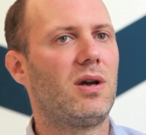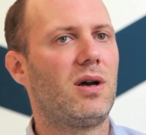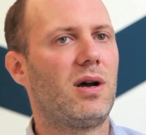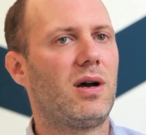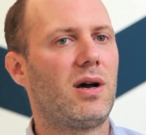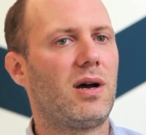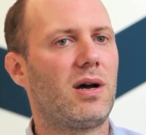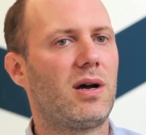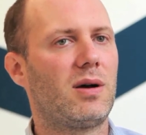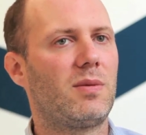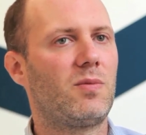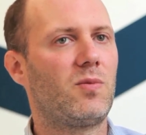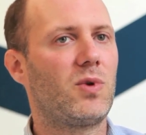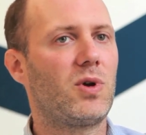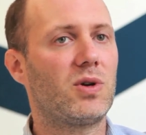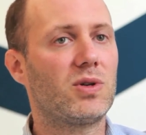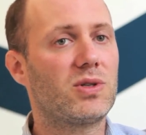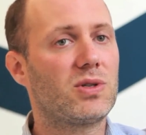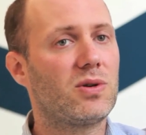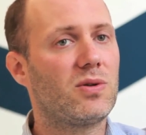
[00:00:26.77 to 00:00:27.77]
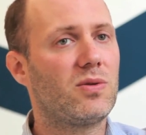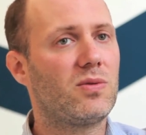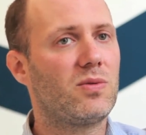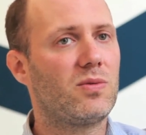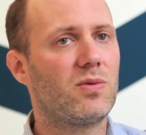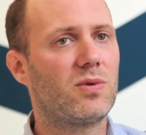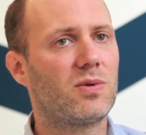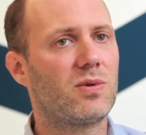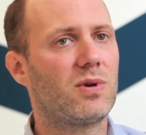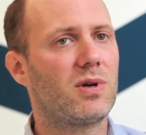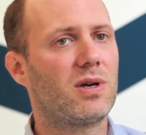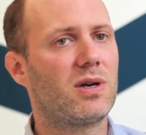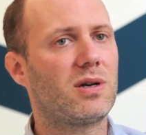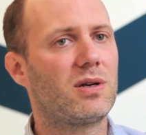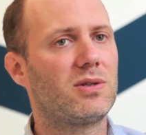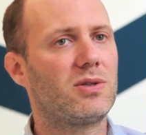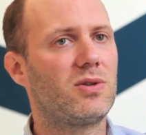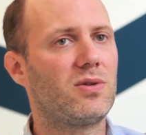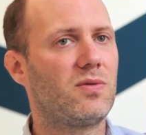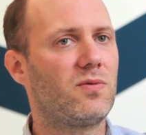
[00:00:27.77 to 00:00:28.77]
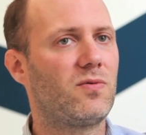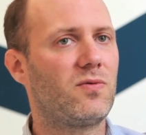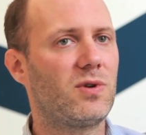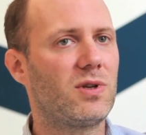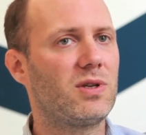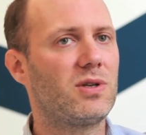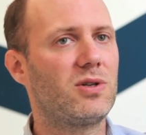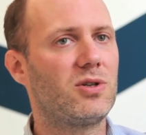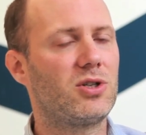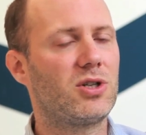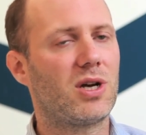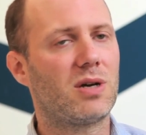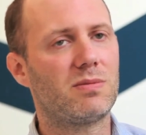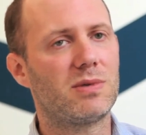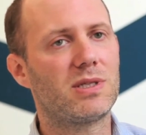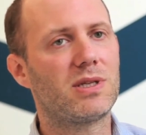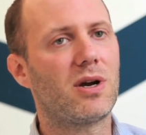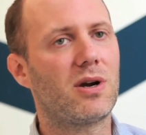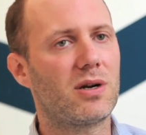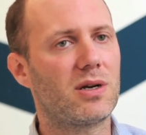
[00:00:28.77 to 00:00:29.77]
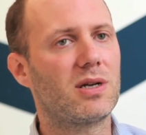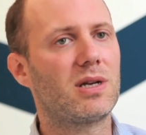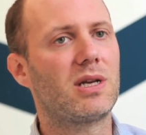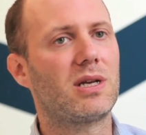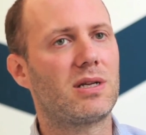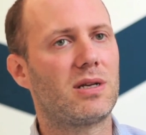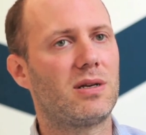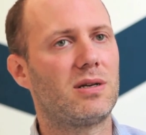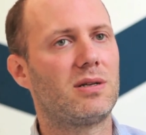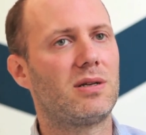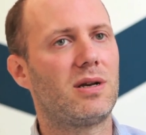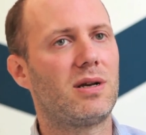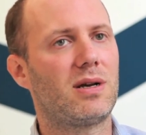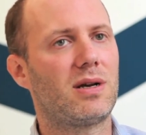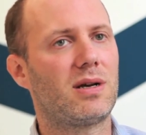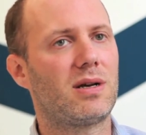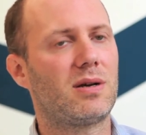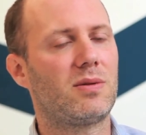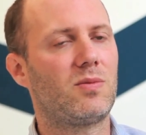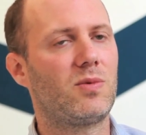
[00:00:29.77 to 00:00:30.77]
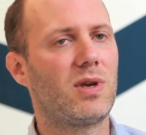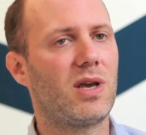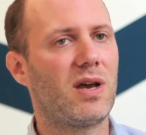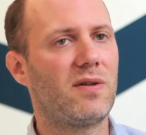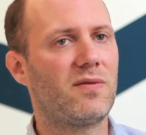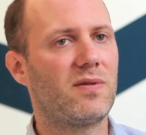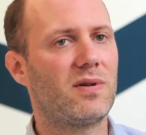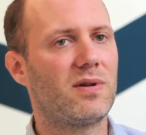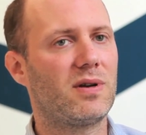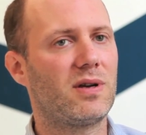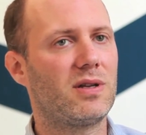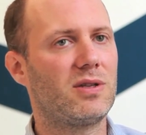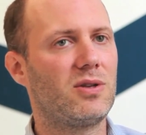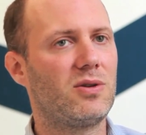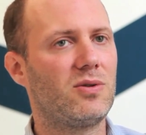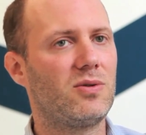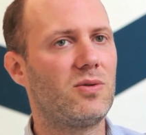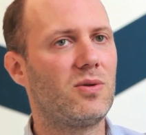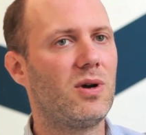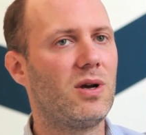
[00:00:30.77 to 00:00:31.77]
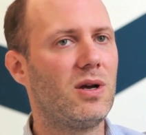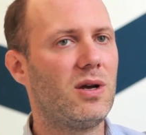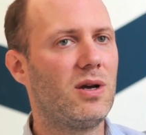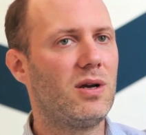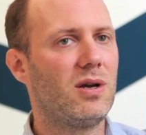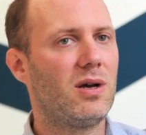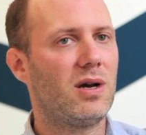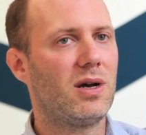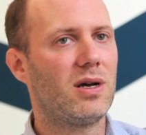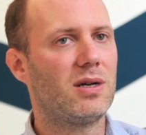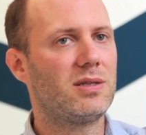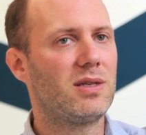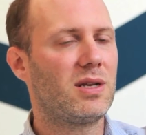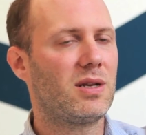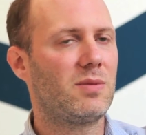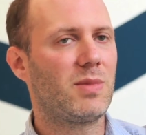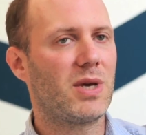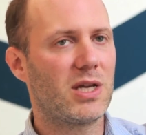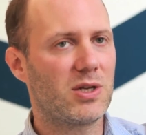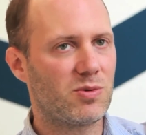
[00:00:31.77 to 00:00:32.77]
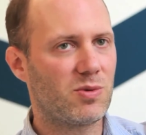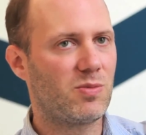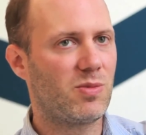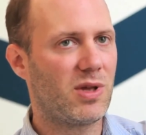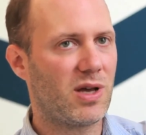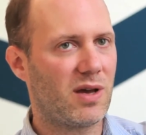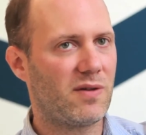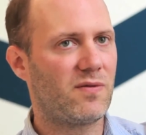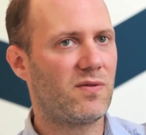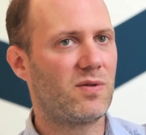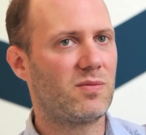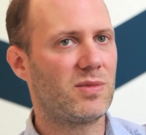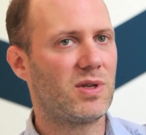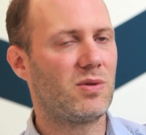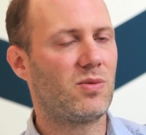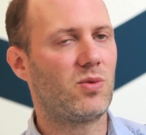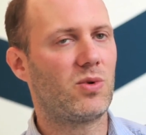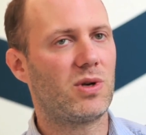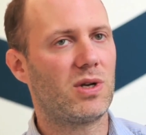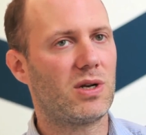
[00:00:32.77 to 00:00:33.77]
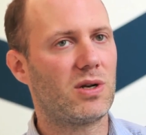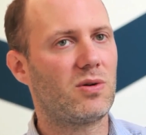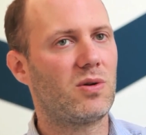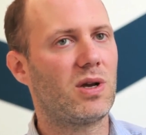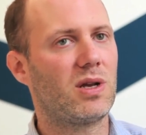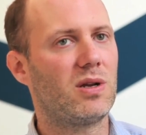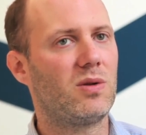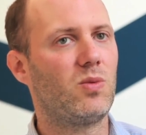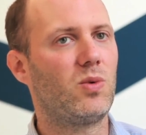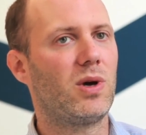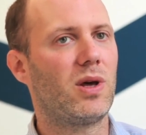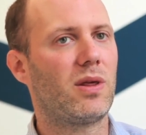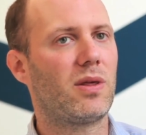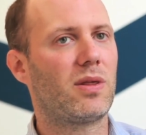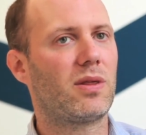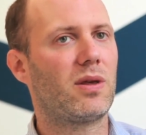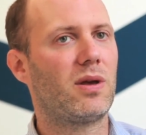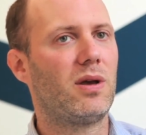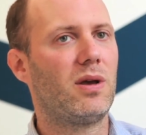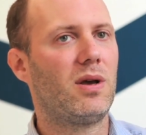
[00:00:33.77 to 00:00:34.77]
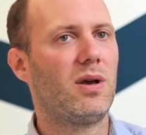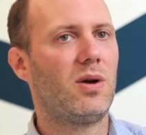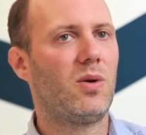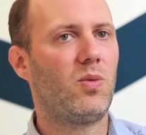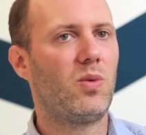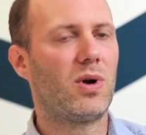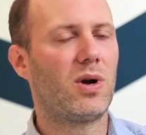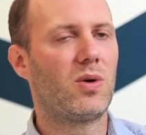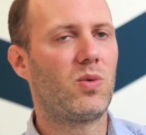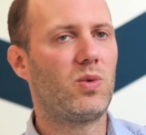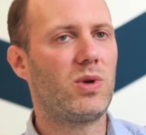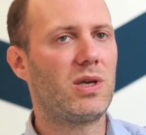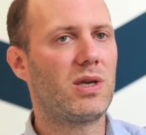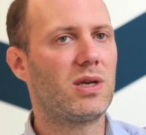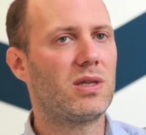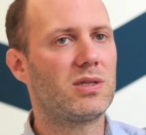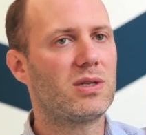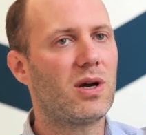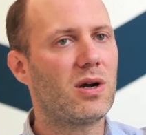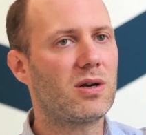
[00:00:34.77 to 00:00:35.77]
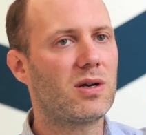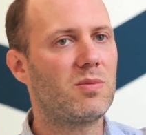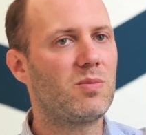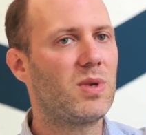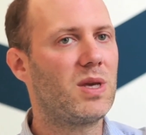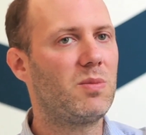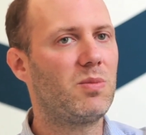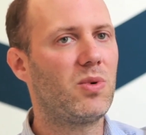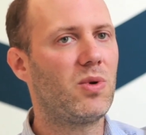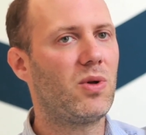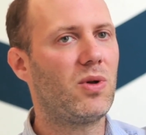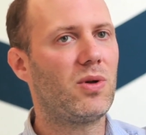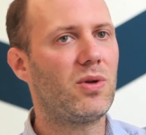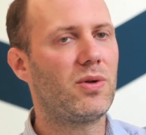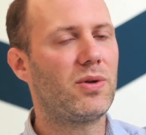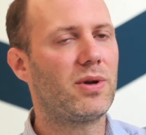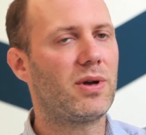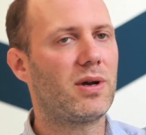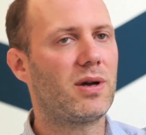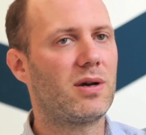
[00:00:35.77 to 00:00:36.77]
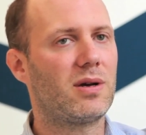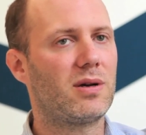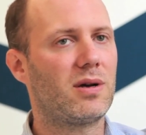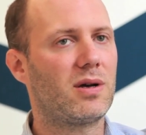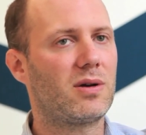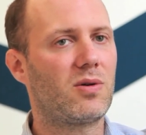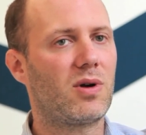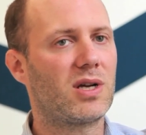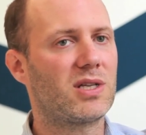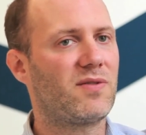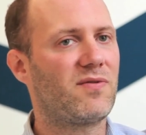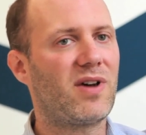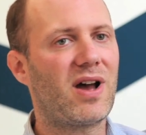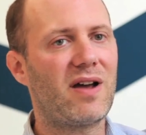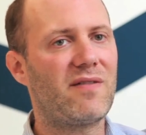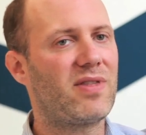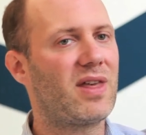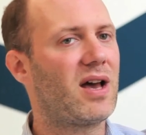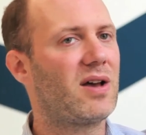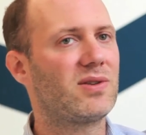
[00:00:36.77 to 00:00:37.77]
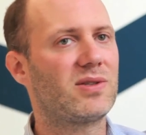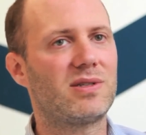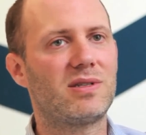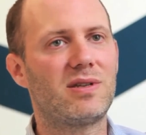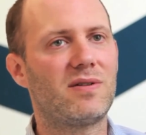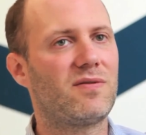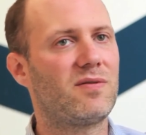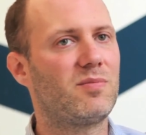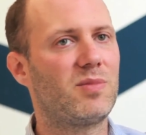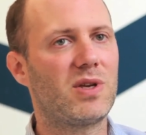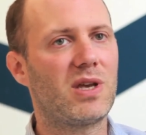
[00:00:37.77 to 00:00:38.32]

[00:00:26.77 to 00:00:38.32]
Um, we also uh, do a really good job at targeting uh, we have a, a new uh, data management platform that we're integrated with where we can target people uh, across 5,000 different